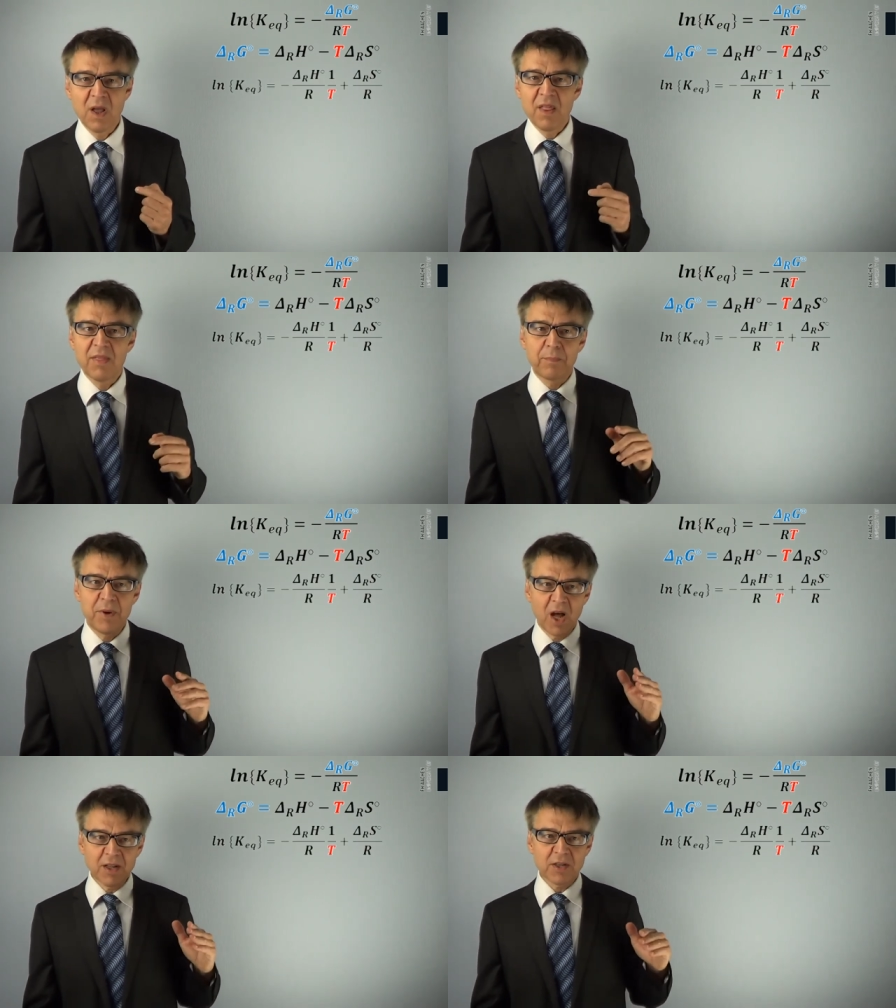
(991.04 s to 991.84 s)
The
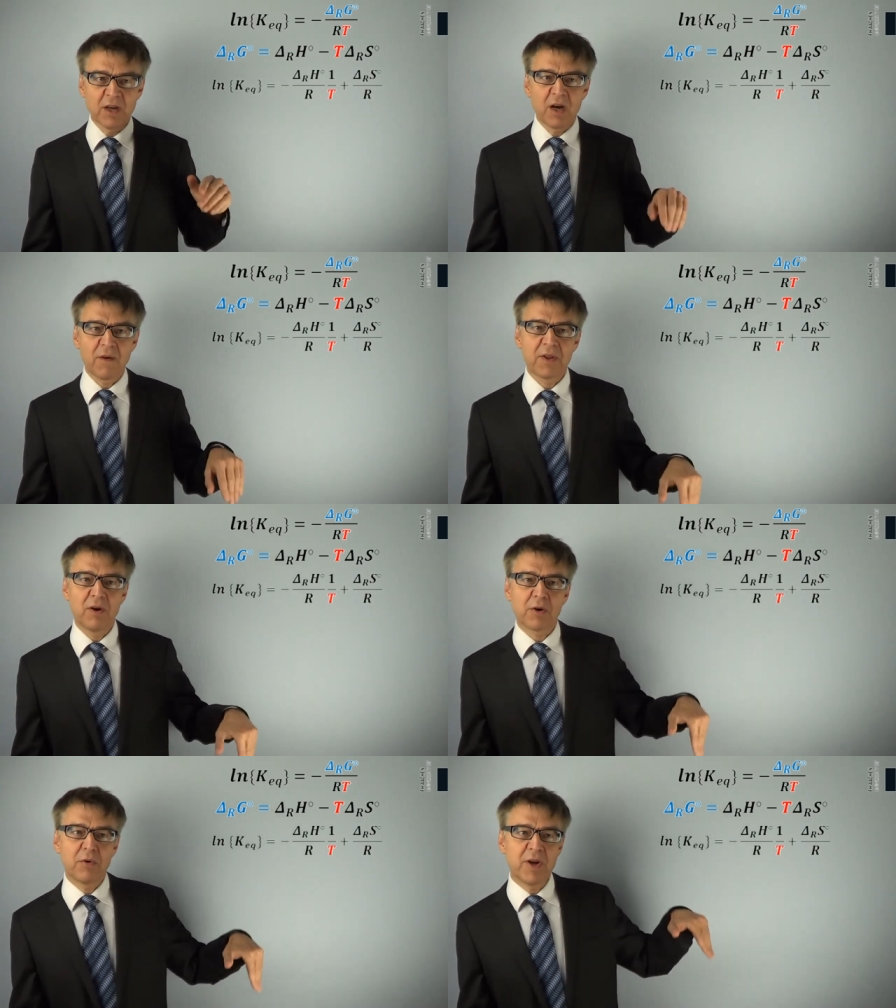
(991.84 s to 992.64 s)
plot of the
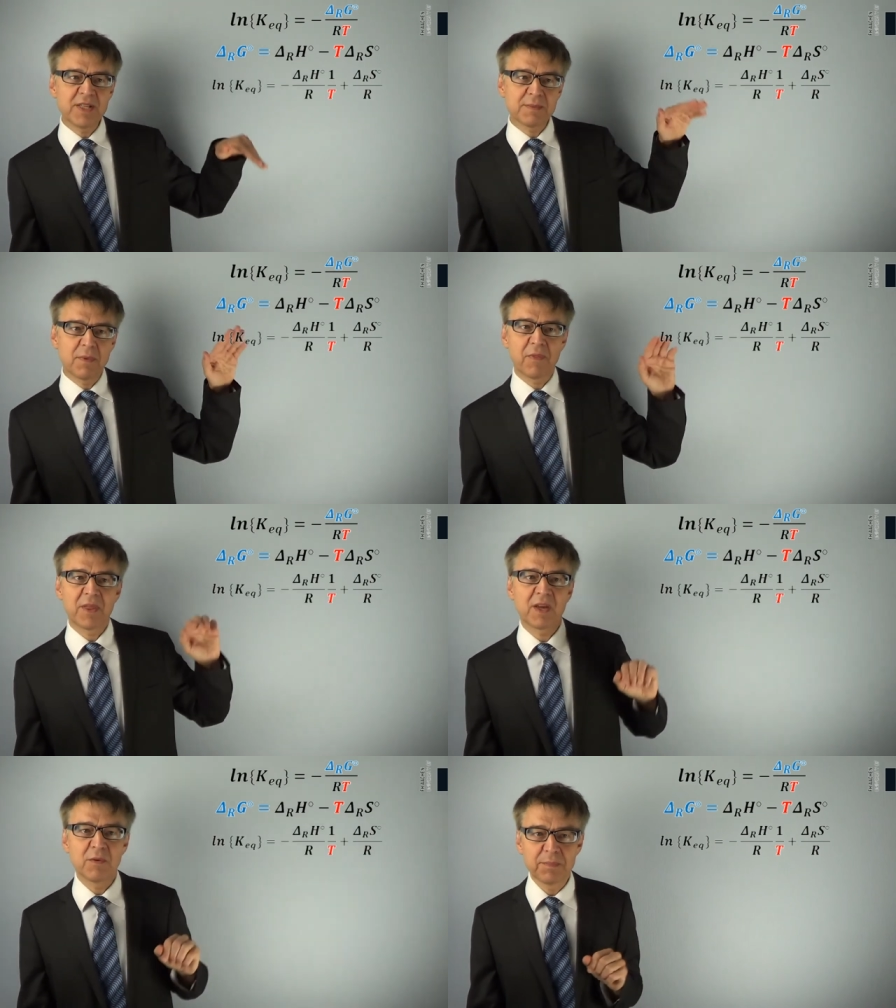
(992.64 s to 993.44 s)
logarithm of the
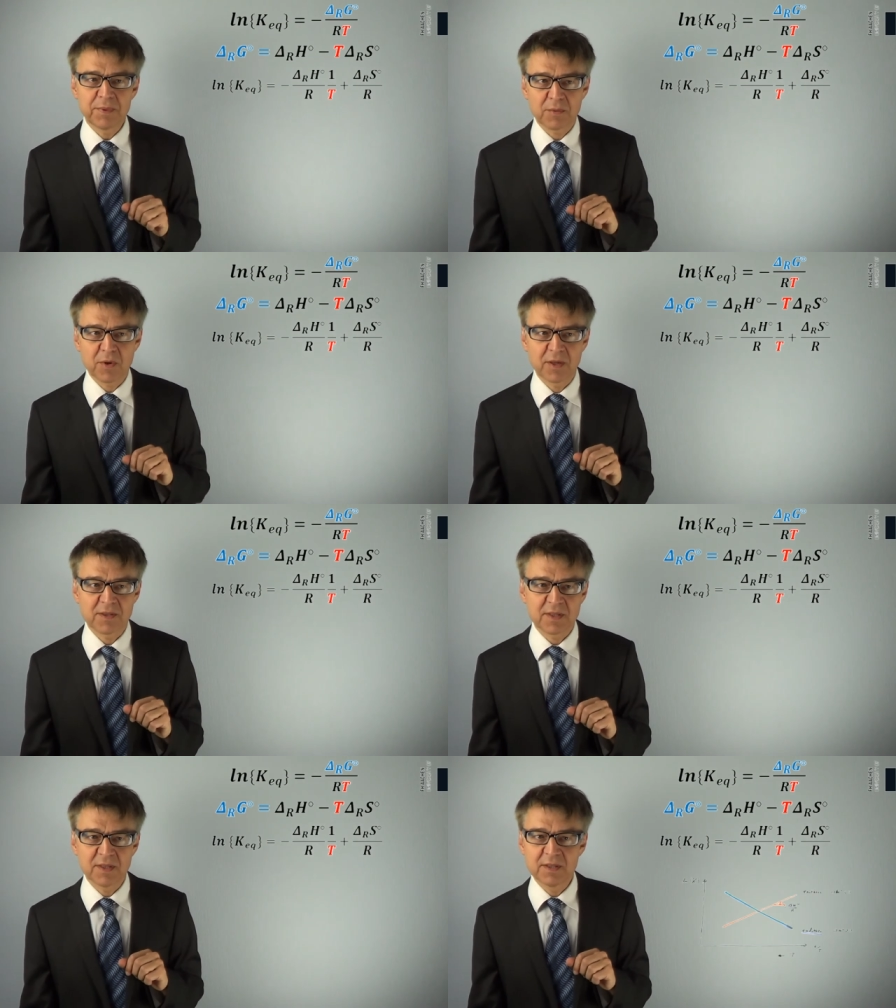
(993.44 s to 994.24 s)
equilibrium
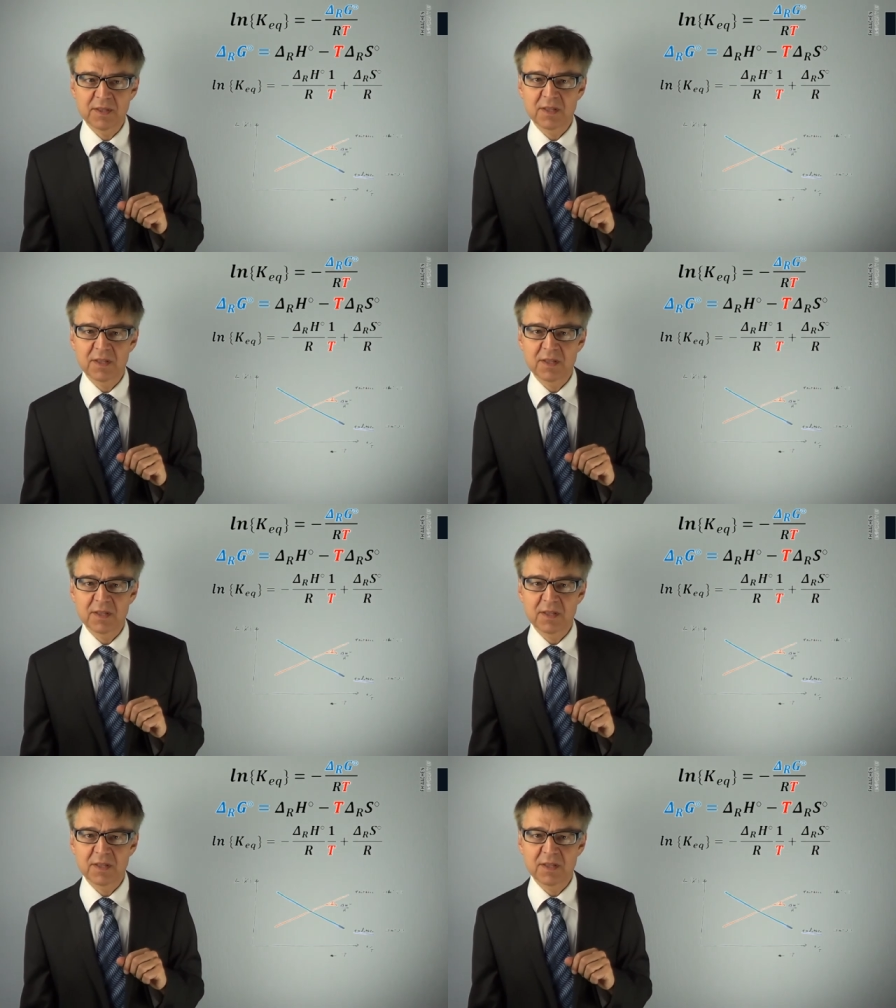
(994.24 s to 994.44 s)
constant